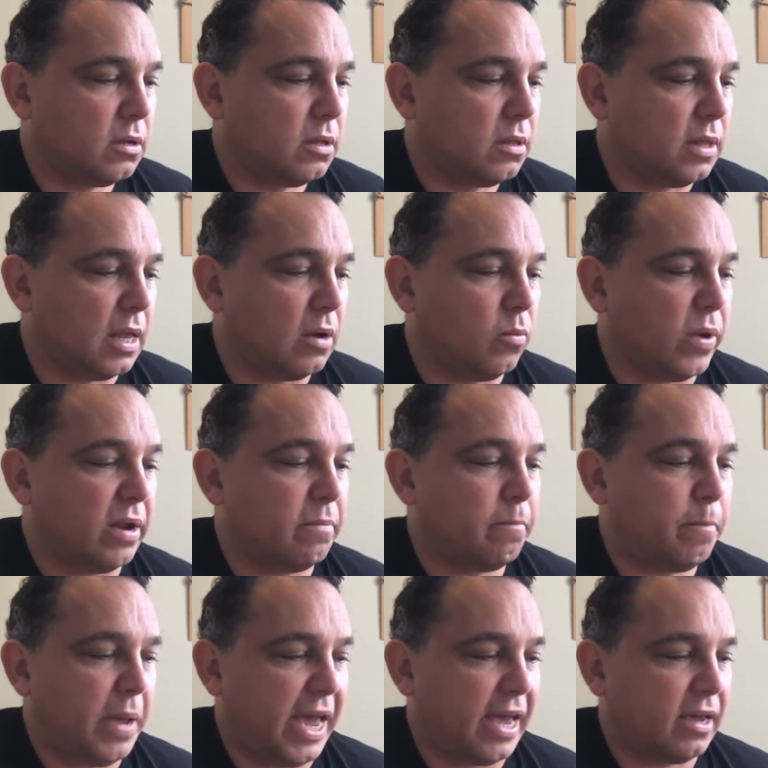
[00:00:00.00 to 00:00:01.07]
Then it went
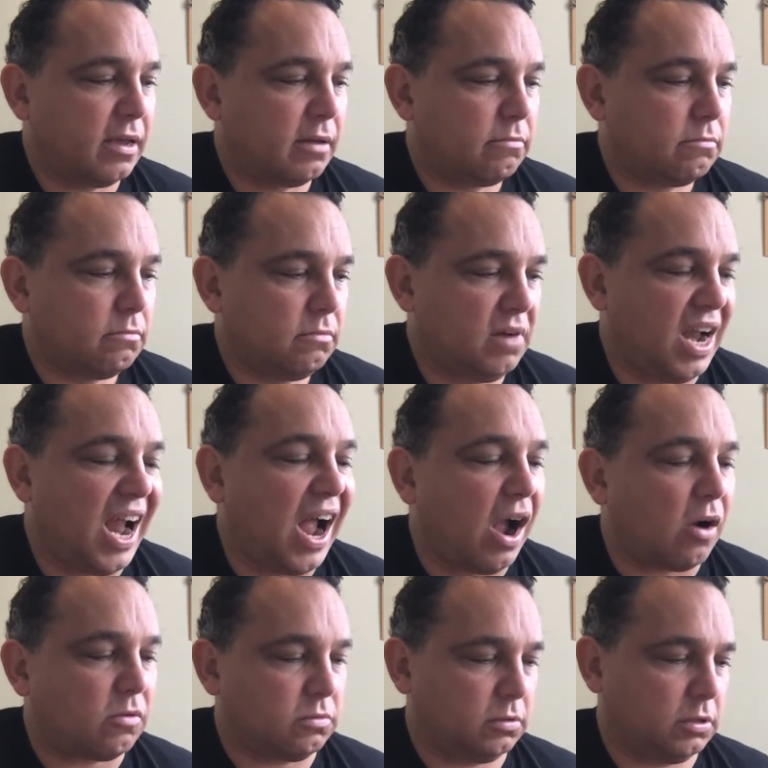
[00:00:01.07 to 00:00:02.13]
peck.
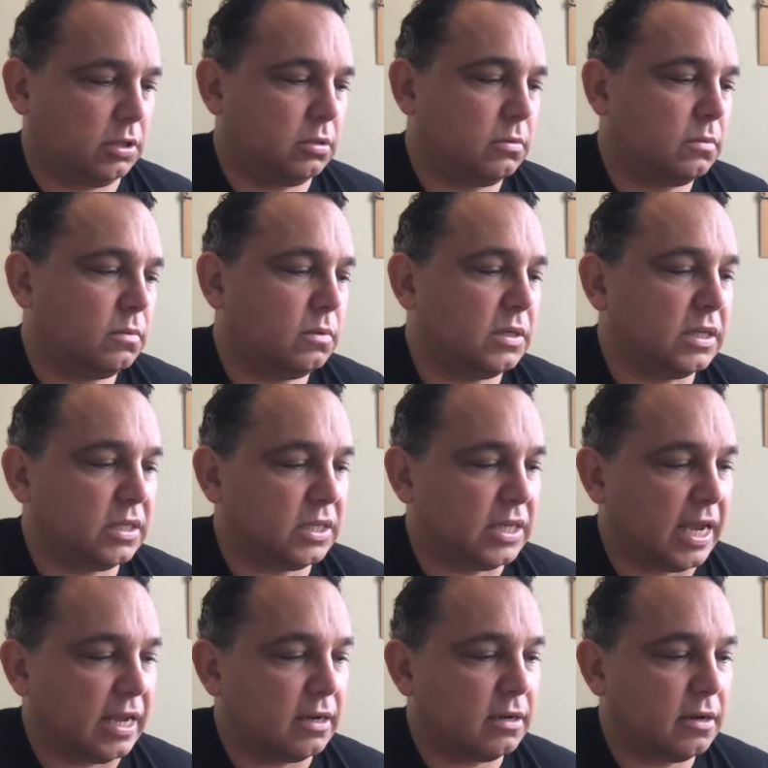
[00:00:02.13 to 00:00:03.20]
Meow, it
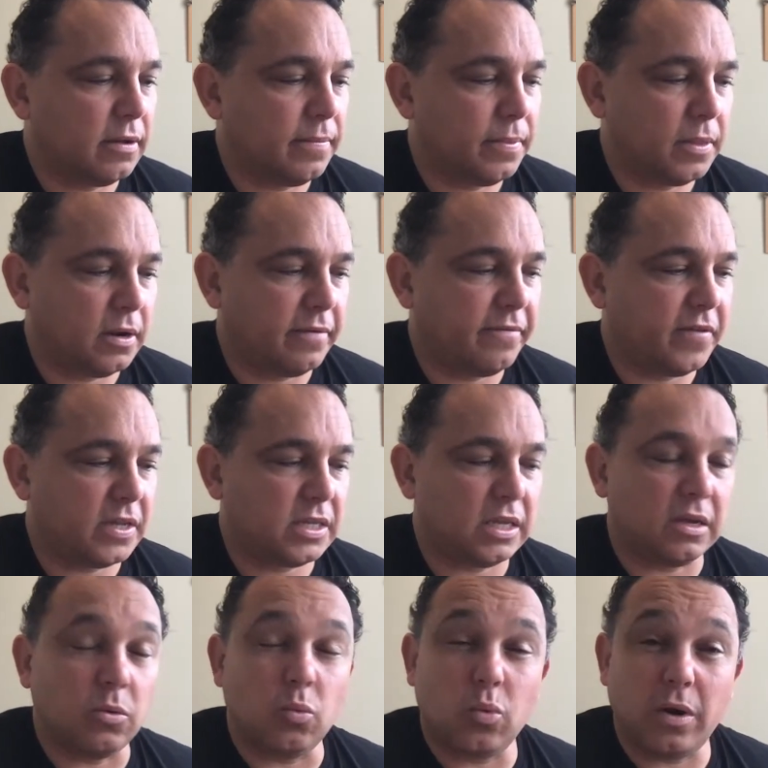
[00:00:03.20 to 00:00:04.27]
said. And a
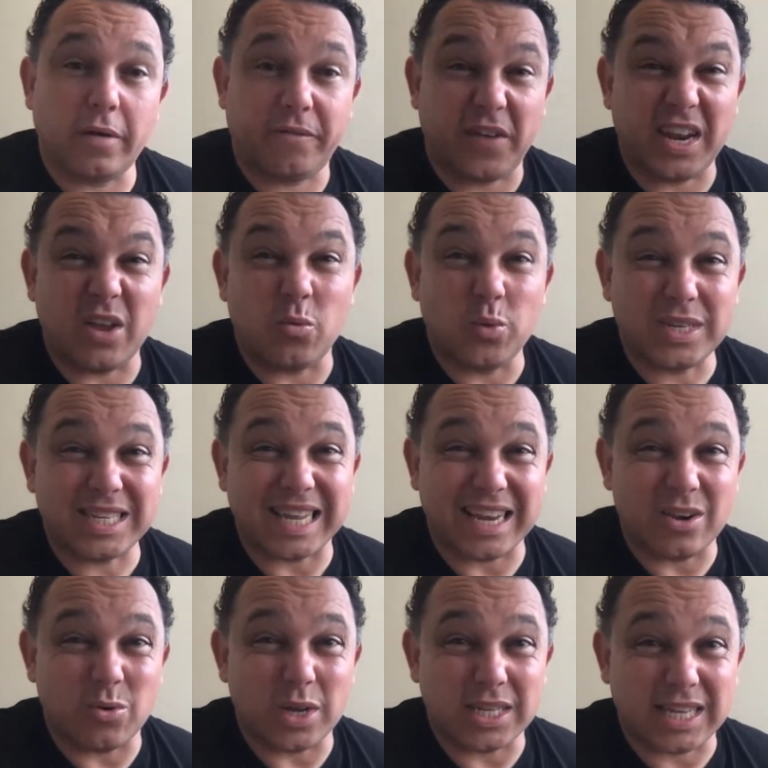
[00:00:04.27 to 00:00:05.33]
funny whistling
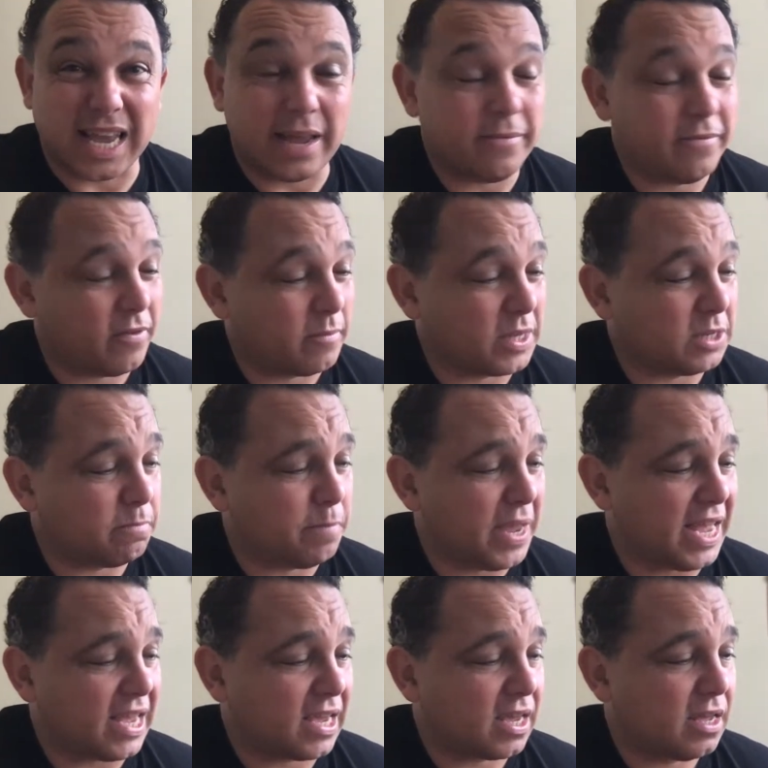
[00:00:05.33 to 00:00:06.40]
noise came from its
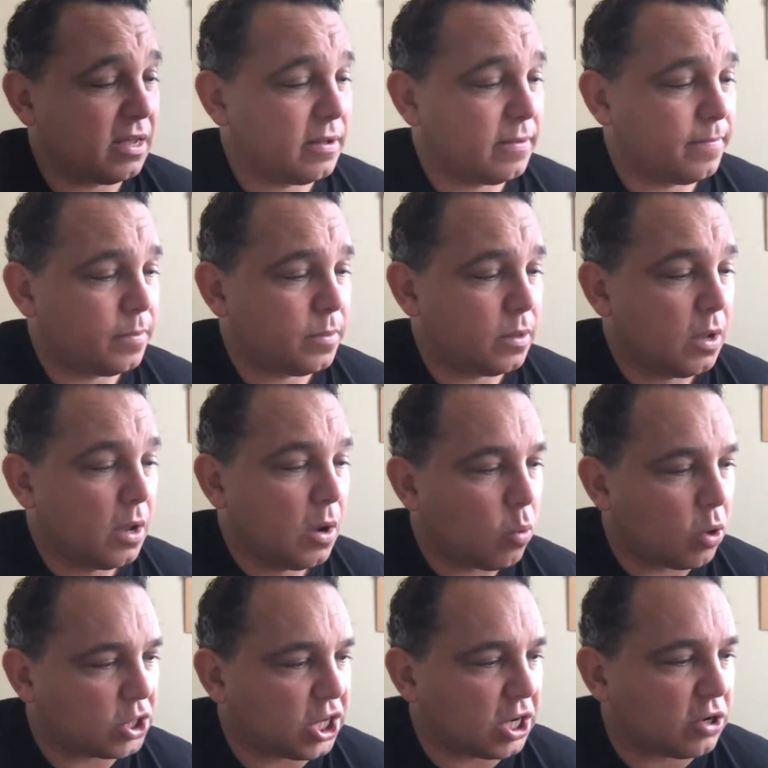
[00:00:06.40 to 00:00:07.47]
beak.
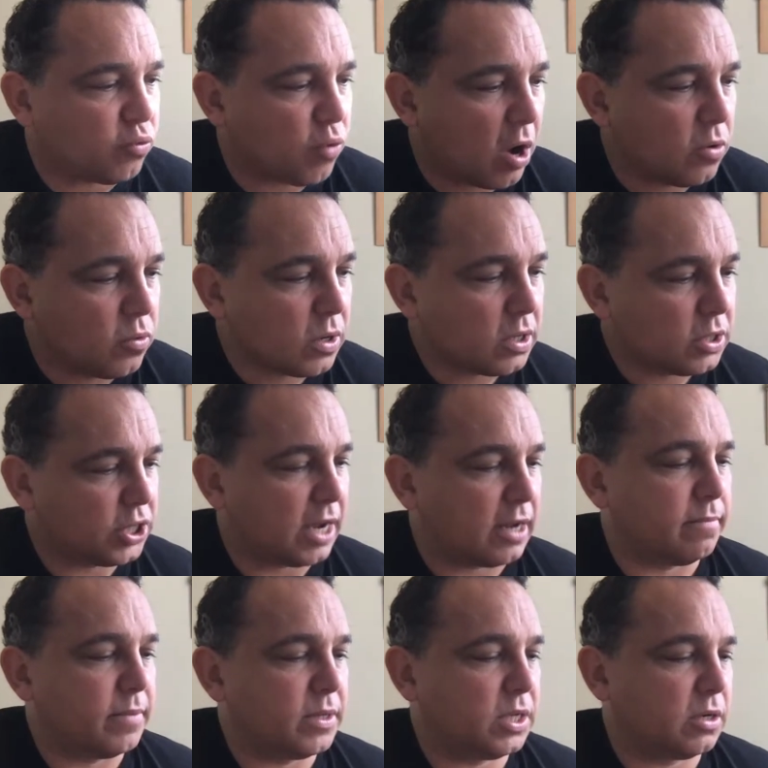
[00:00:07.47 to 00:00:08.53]
Watch it grow,
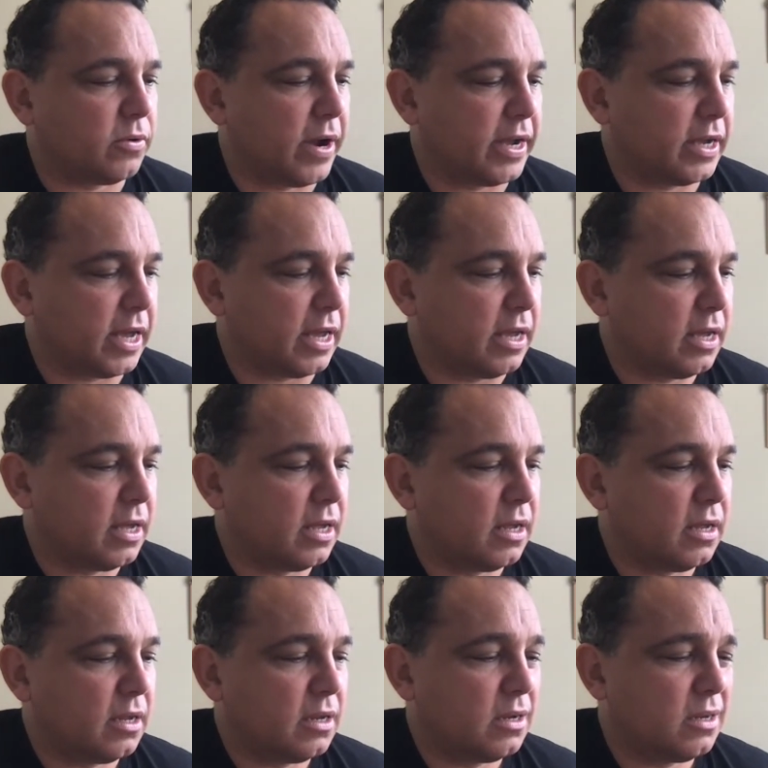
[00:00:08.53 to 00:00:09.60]
shouted Mr. Cranky.
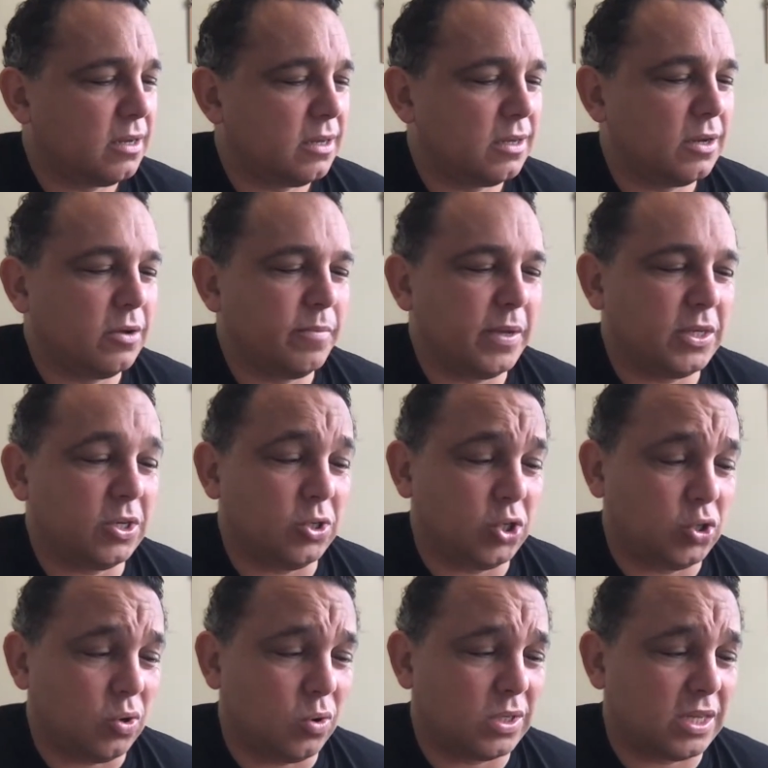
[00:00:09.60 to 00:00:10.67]
Don't be too
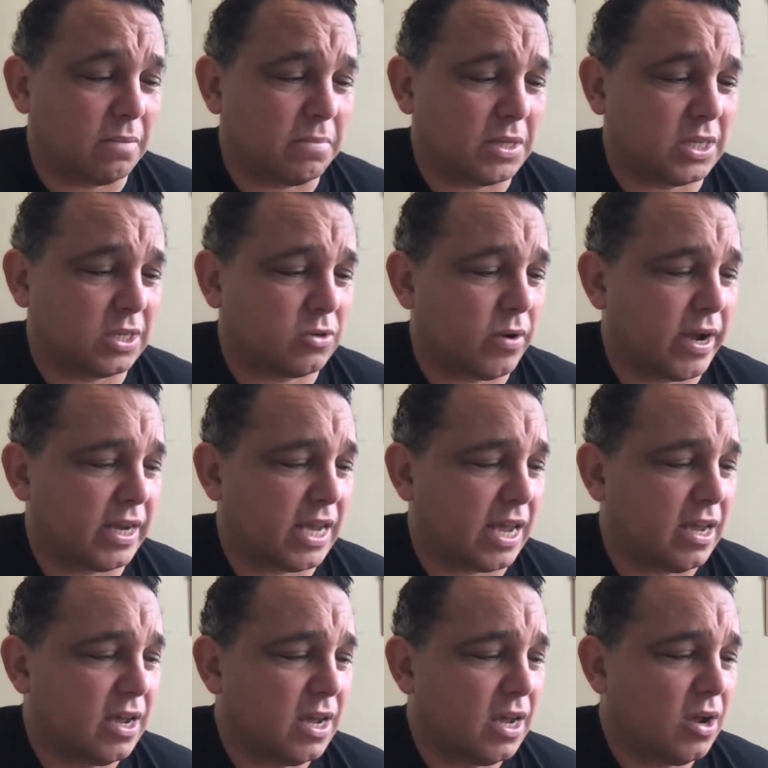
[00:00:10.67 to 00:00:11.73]
sure, said Mrs.
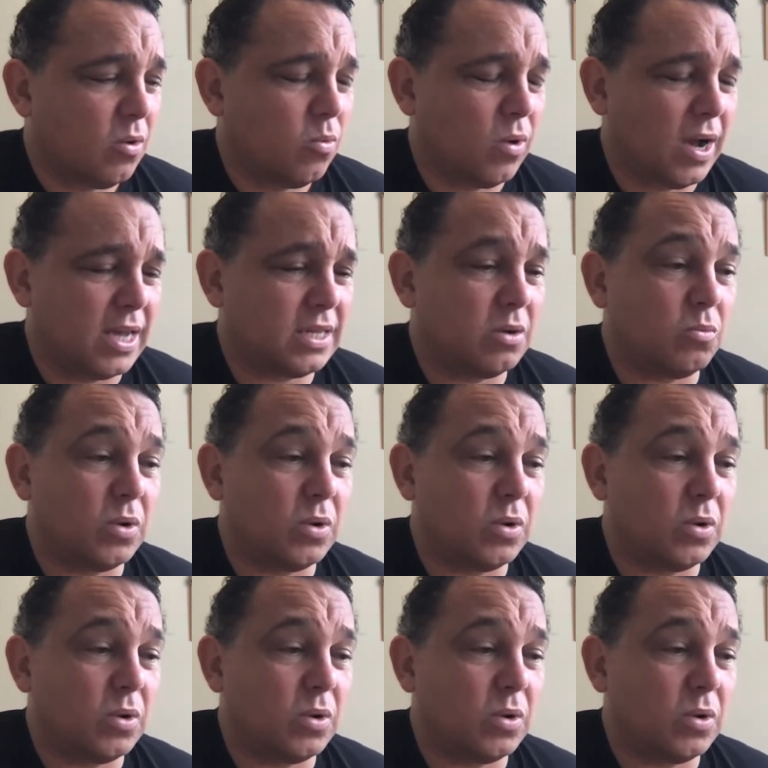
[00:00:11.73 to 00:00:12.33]
Cranky. Why is it